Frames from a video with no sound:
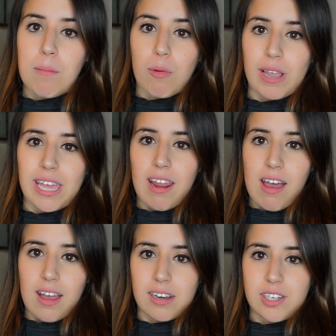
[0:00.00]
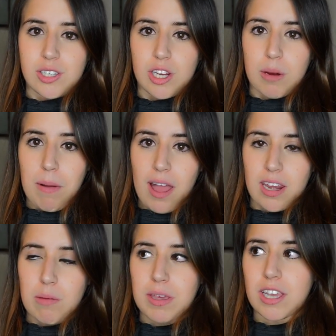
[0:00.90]
bring it on to your
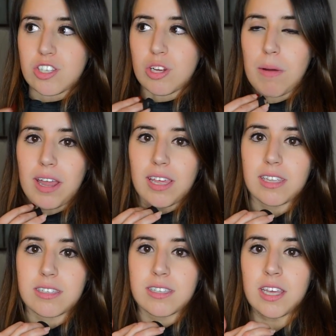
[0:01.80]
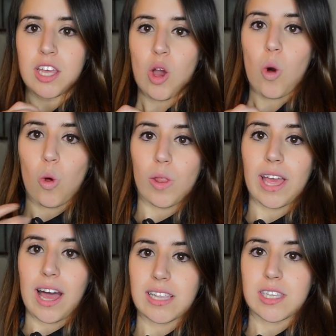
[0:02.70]
body because your body is
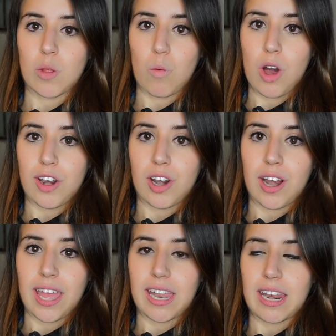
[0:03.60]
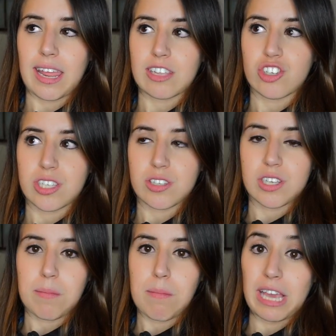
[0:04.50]
holding on to the water and it
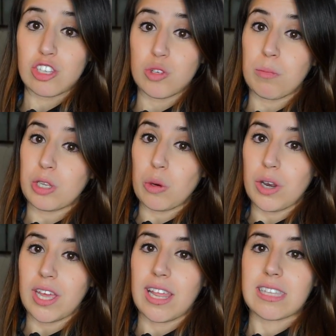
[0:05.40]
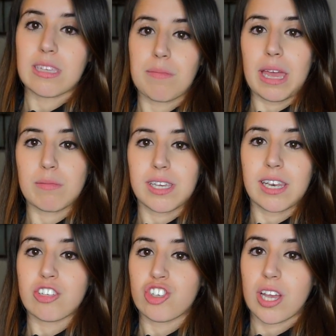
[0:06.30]
just makes you bloated and sometimes
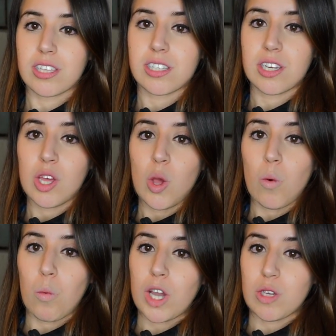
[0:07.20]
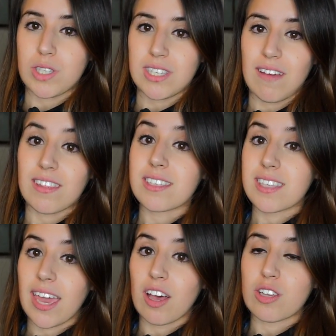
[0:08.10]
can adjust what you see on the
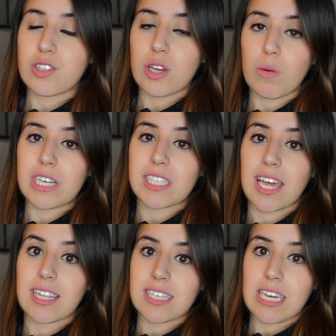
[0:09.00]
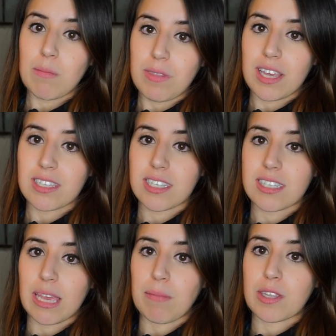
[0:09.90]
scale. So we decided to keep things the
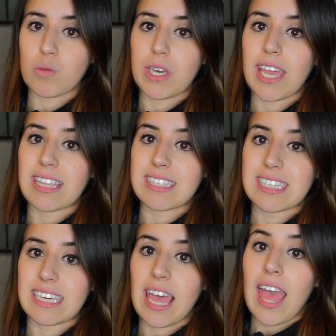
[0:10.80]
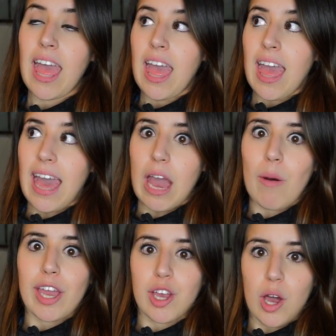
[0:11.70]
same this week and see how
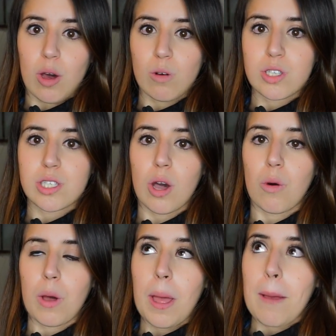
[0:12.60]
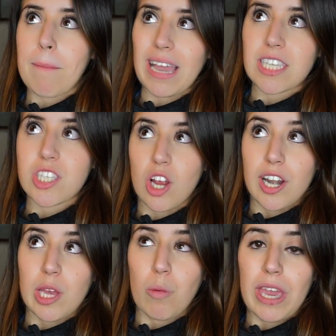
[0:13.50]
I go. So my
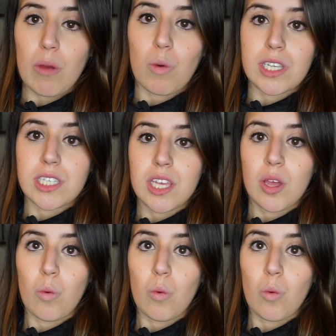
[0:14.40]
starting weight was